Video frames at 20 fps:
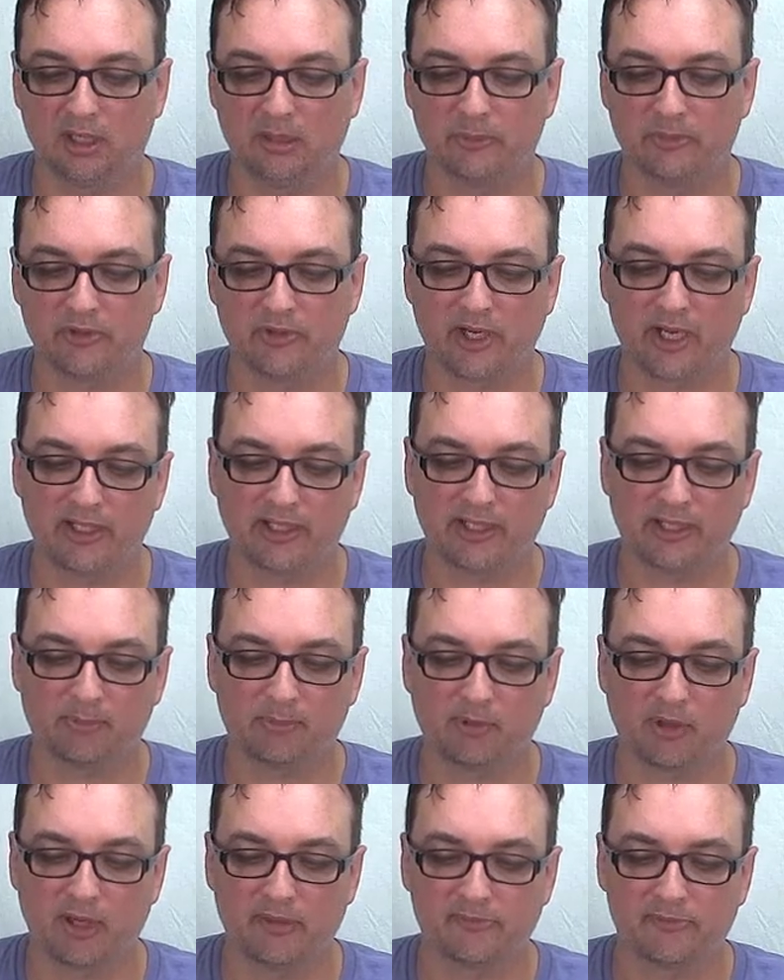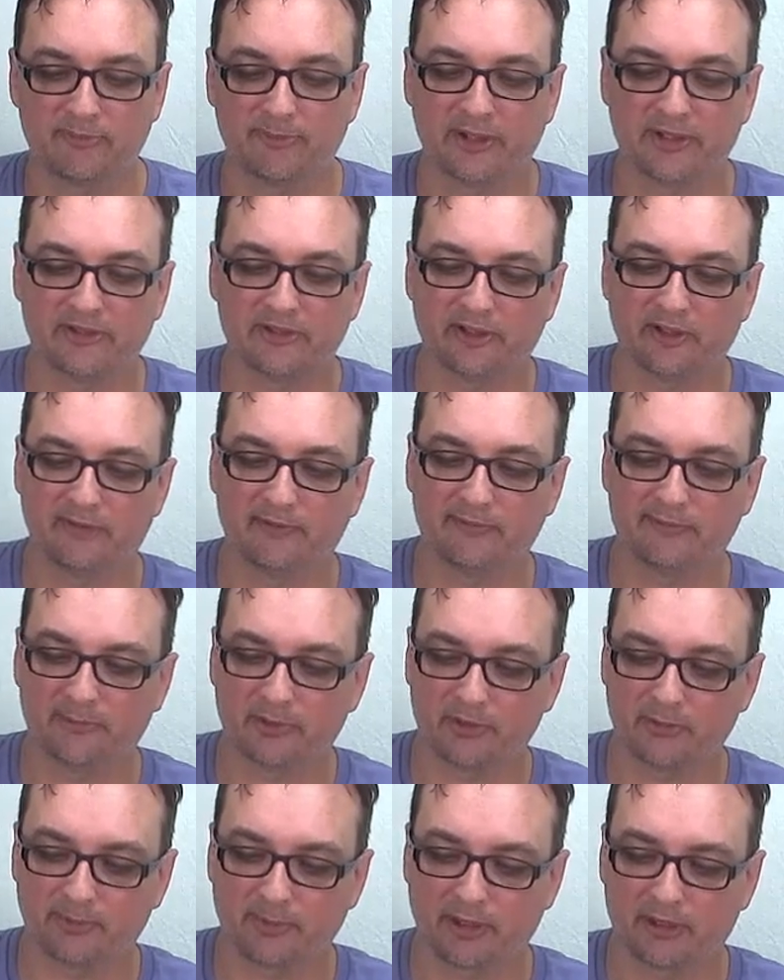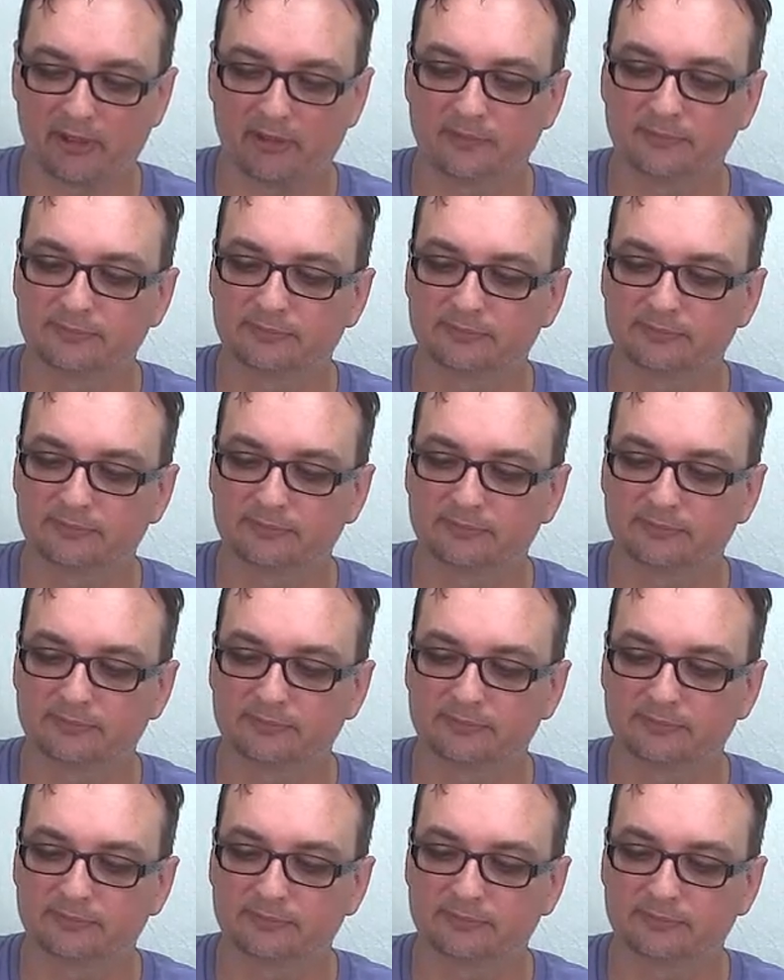So I like primes myself much better.